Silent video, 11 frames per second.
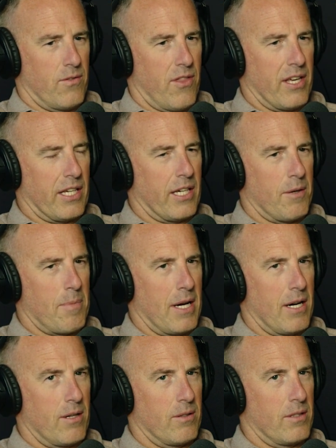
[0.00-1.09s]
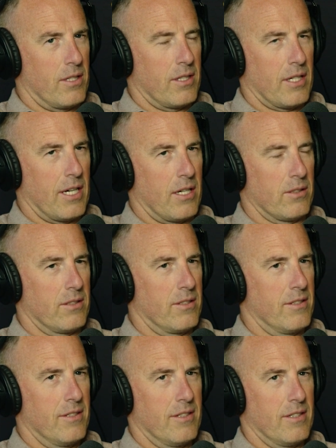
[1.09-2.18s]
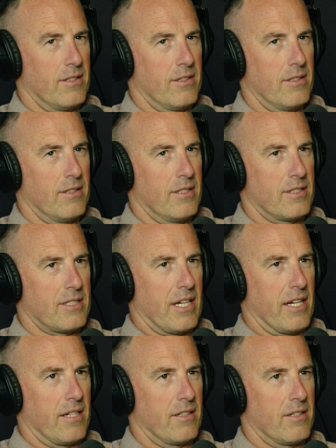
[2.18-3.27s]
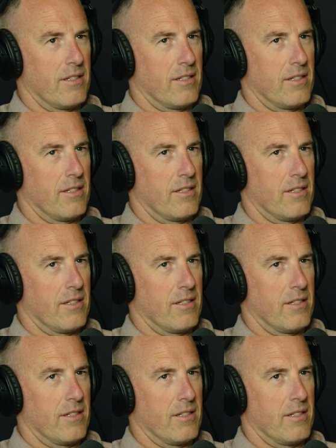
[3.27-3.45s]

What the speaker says: thinking about how it's kind of